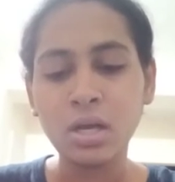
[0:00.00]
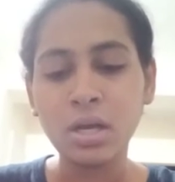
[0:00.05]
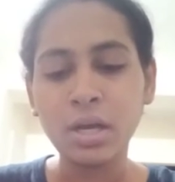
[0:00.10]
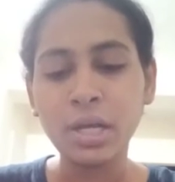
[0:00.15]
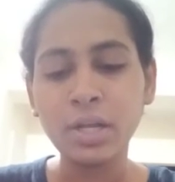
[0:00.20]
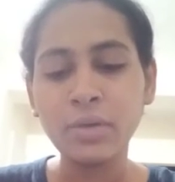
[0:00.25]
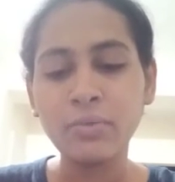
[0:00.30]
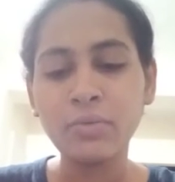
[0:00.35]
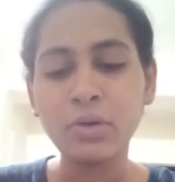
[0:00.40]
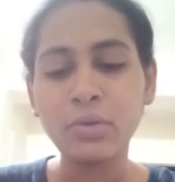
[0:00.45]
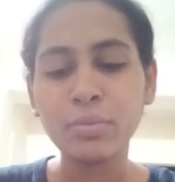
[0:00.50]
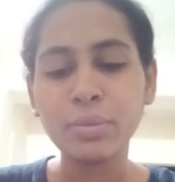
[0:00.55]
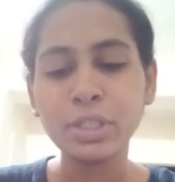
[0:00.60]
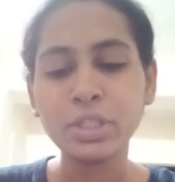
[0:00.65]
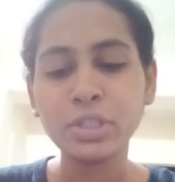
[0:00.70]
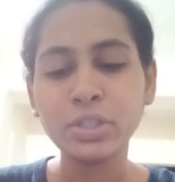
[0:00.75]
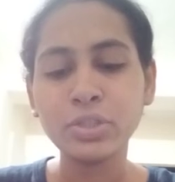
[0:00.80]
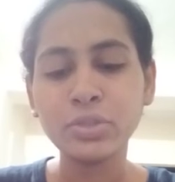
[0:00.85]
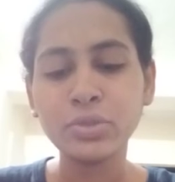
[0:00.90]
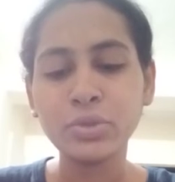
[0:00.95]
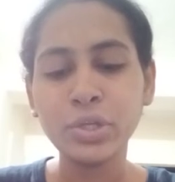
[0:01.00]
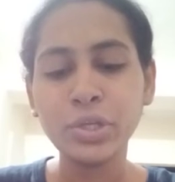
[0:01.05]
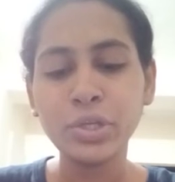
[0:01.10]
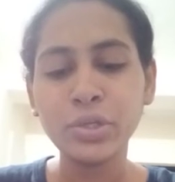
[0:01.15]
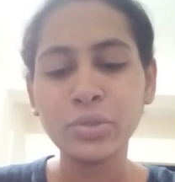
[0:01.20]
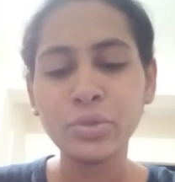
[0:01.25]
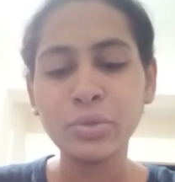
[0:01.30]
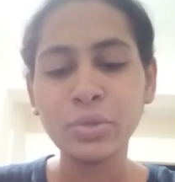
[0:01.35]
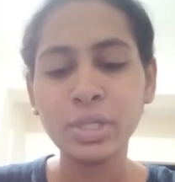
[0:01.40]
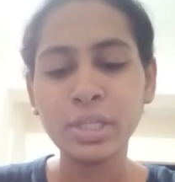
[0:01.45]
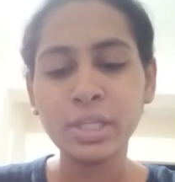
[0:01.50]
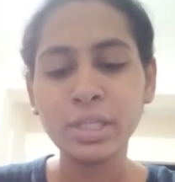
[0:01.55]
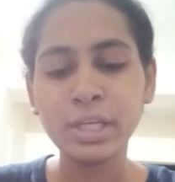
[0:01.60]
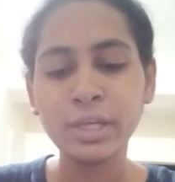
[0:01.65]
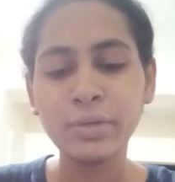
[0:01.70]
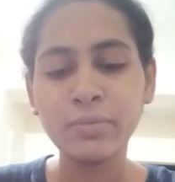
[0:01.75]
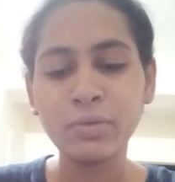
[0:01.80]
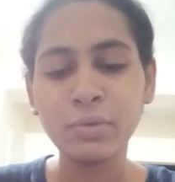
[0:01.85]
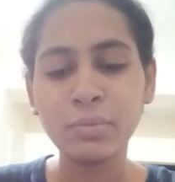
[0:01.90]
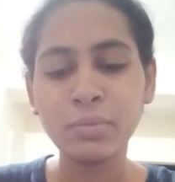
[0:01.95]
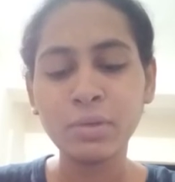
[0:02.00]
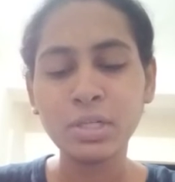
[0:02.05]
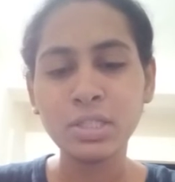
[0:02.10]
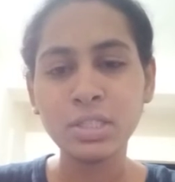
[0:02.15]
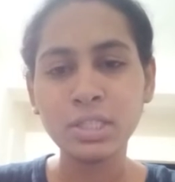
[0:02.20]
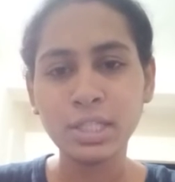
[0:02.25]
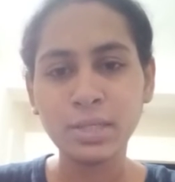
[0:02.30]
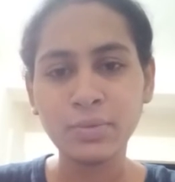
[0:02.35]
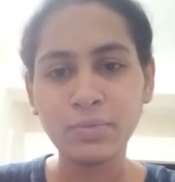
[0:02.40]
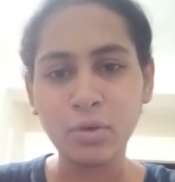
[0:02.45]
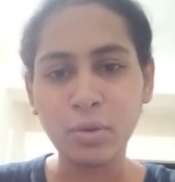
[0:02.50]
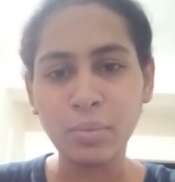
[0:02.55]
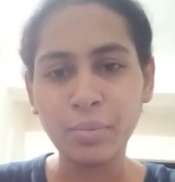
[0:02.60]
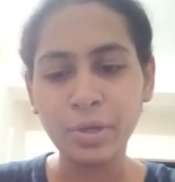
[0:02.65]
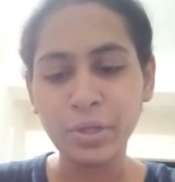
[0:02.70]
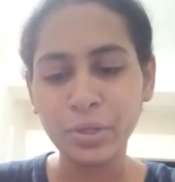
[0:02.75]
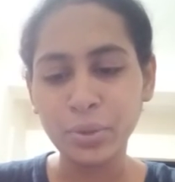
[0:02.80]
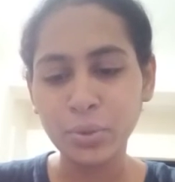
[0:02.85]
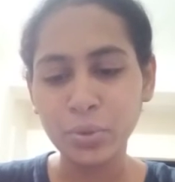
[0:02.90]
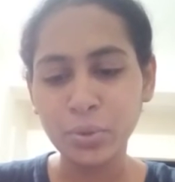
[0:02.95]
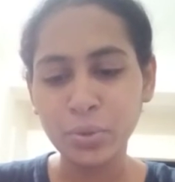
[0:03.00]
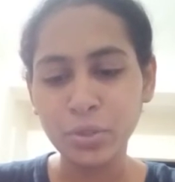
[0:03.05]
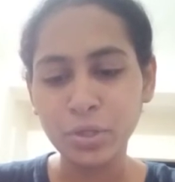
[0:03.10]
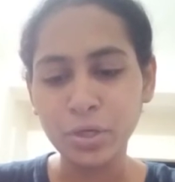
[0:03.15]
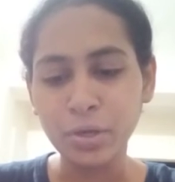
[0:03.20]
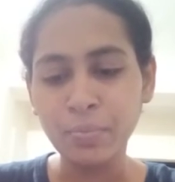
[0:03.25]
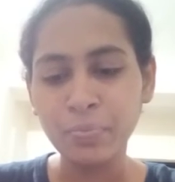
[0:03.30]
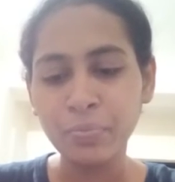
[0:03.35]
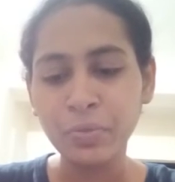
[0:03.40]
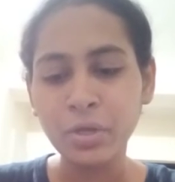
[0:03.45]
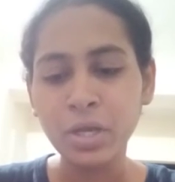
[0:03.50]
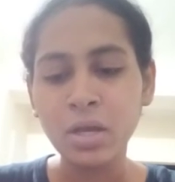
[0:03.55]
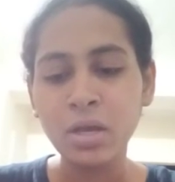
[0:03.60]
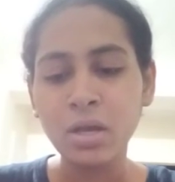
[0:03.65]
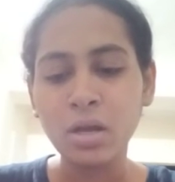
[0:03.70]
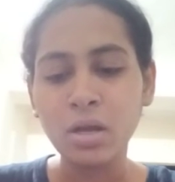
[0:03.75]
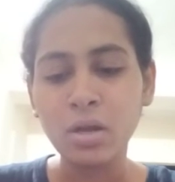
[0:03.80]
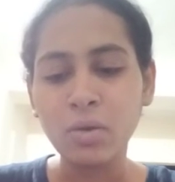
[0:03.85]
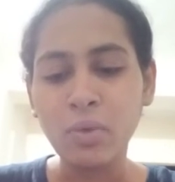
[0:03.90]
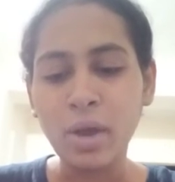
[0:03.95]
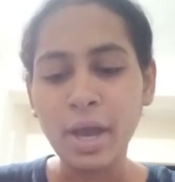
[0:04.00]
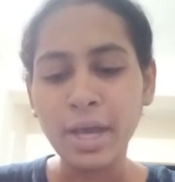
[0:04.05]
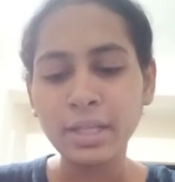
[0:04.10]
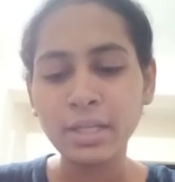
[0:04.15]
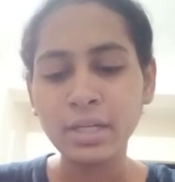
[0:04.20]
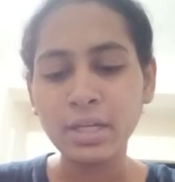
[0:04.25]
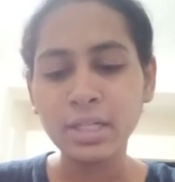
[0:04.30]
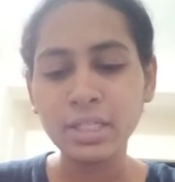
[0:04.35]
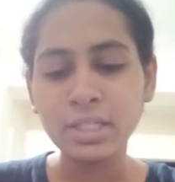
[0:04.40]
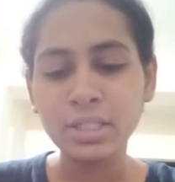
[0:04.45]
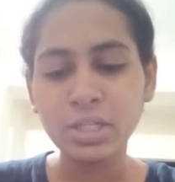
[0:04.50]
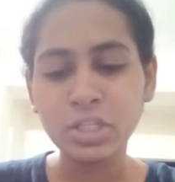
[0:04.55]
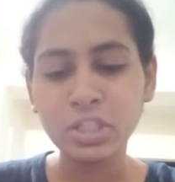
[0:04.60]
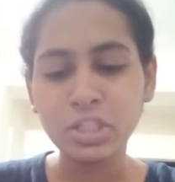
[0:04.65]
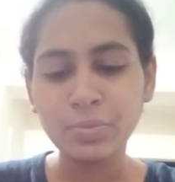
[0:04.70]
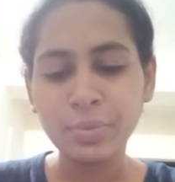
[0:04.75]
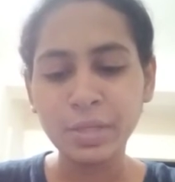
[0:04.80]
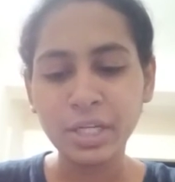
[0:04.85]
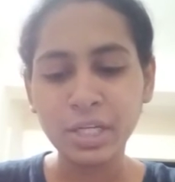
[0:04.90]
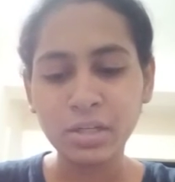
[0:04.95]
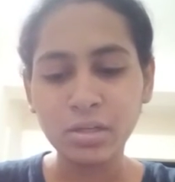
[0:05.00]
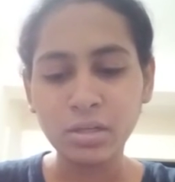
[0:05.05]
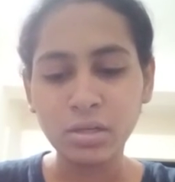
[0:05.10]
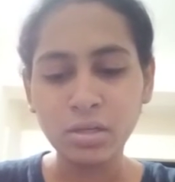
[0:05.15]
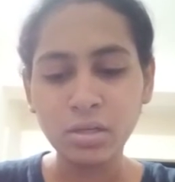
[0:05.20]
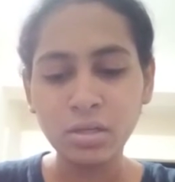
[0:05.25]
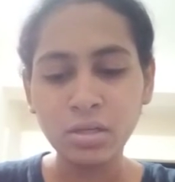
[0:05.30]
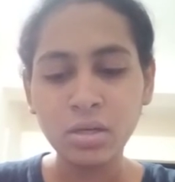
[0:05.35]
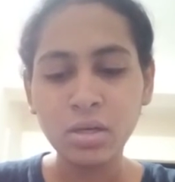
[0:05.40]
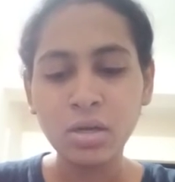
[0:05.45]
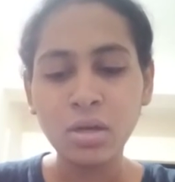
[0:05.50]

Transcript: Information should include in the informed consent form include the why the research being done,